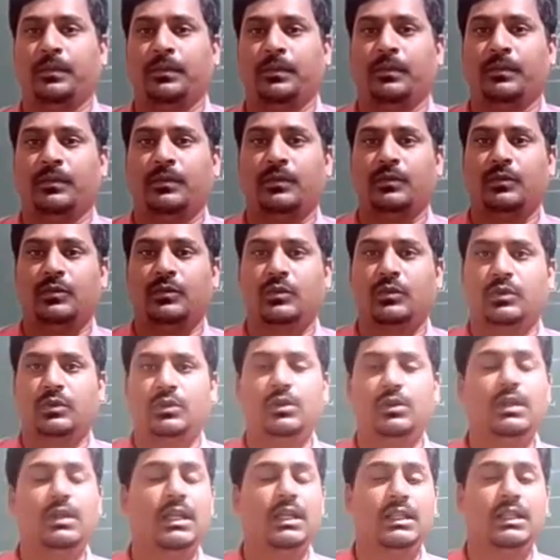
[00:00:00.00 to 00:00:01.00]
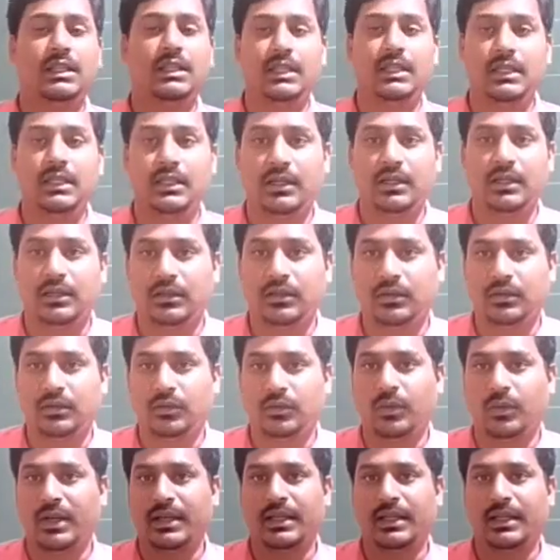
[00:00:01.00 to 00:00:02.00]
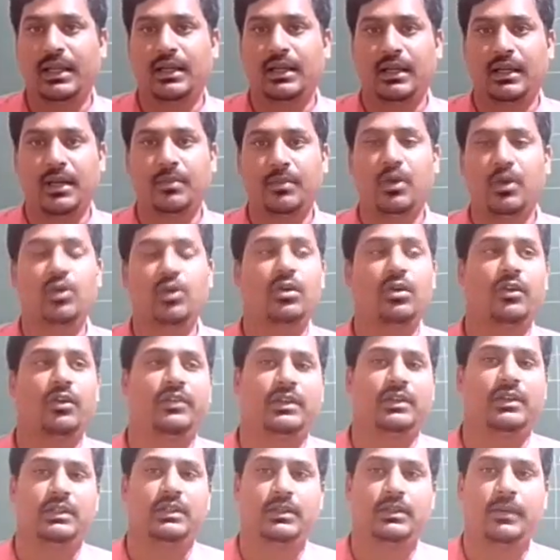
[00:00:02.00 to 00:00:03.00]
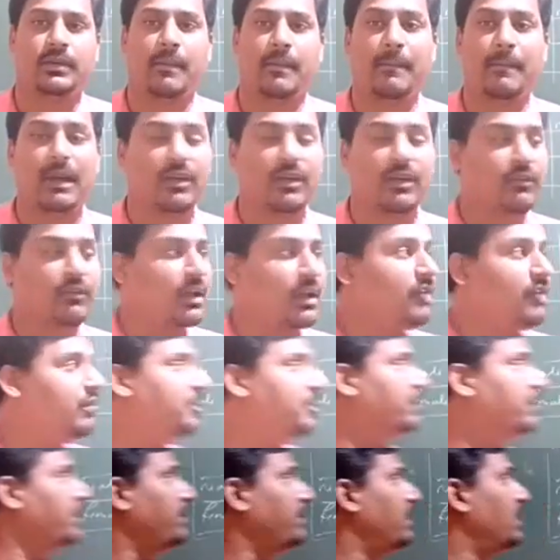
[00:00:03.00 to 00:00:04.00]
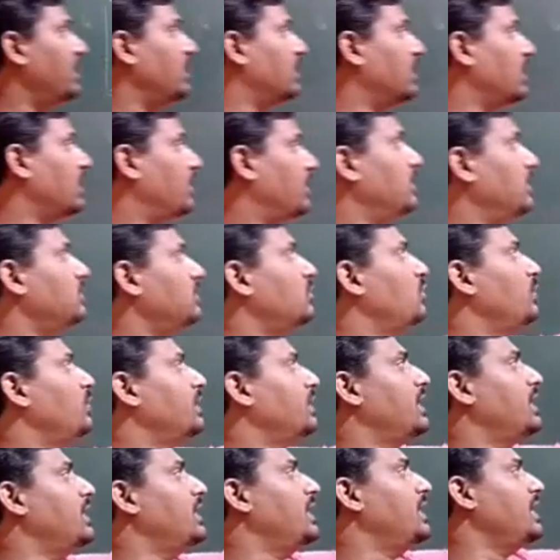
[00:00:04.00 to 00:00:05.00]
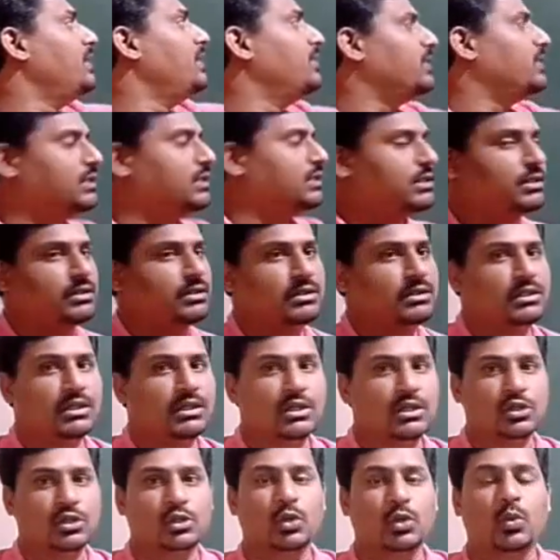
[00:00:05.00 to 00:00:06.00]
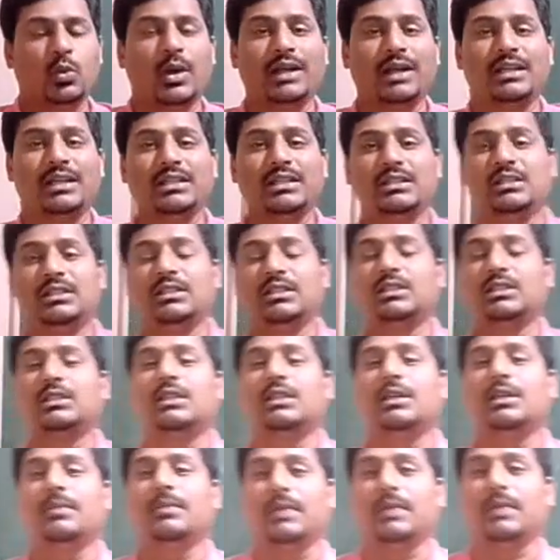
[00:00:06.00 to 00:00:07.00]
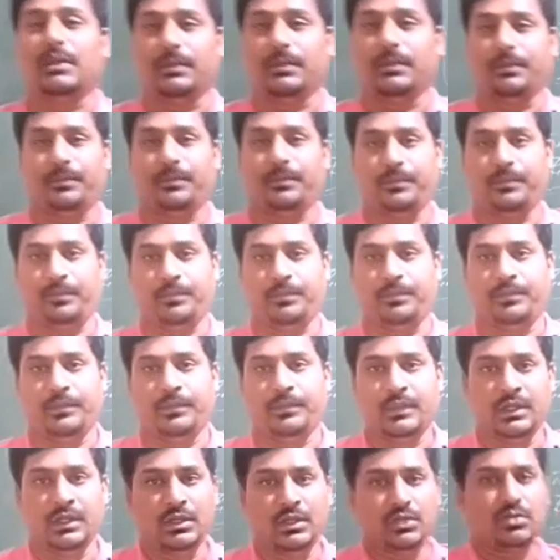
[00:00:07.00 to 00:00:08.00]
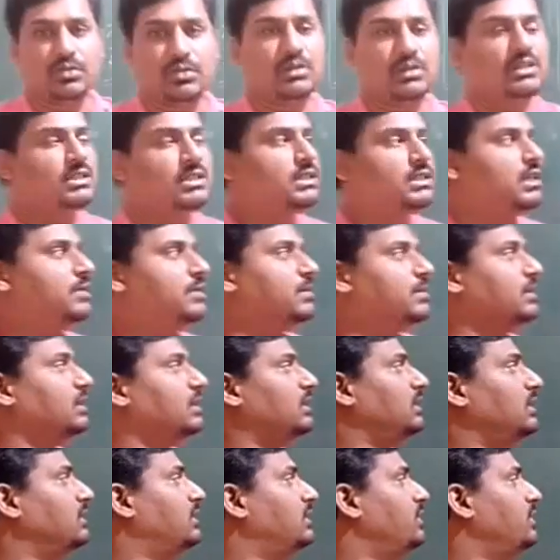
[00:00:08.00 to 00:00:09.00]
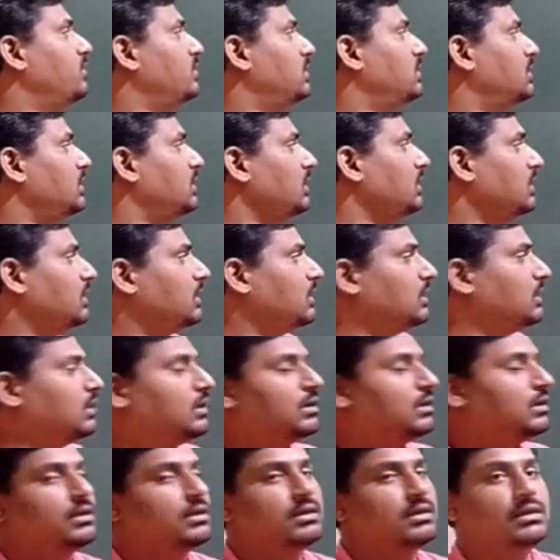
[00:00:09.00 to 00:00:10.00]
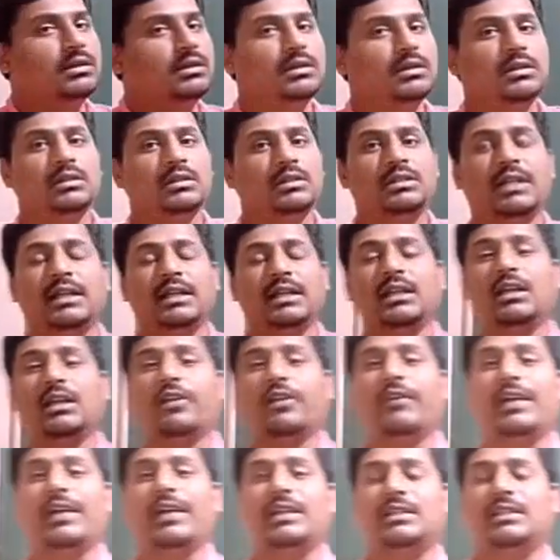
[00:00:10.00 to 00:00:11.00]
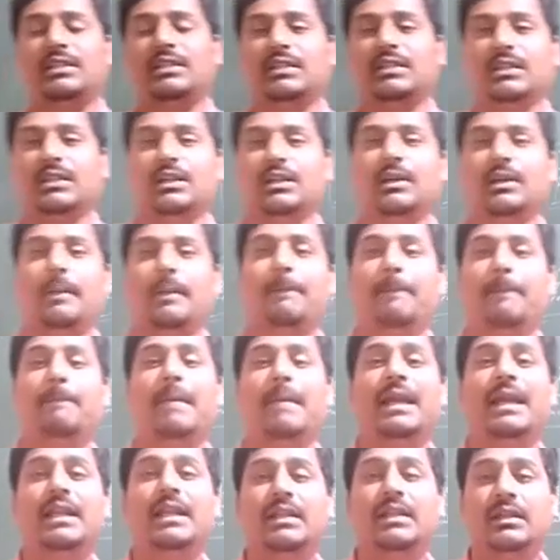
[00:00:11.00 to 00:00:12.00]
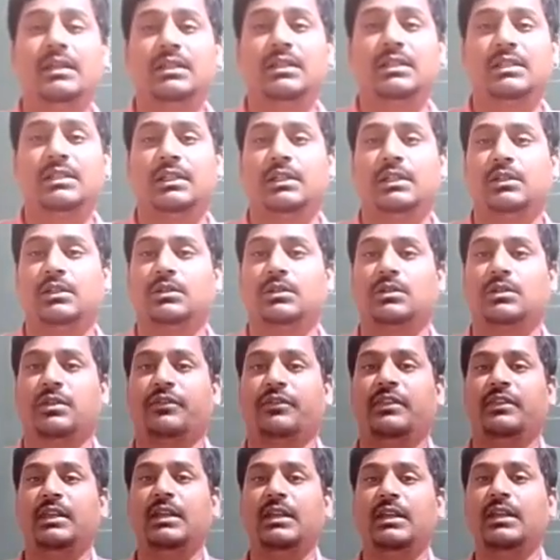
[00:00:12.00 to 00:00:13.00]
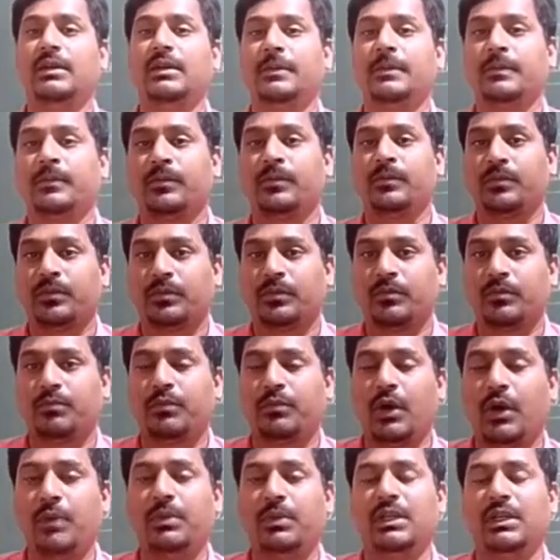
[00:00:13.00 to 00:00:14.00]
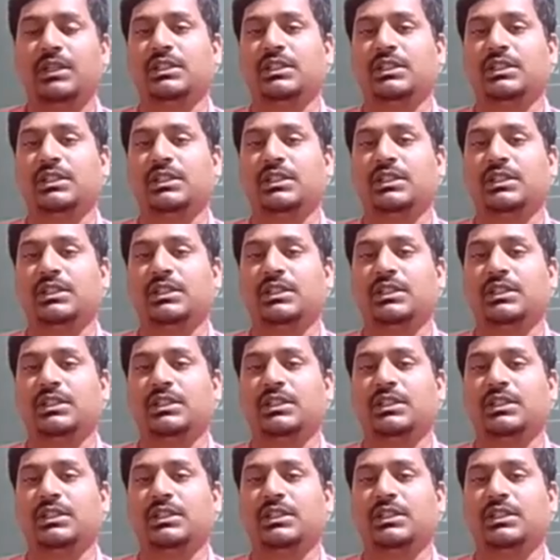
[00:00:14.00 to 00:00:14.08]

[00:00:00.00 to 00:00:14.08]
So nothing one can come out of it. But when we prepare a table, so we can name it. So what is this table? So this table, it gives the gender-wise marital status of the population.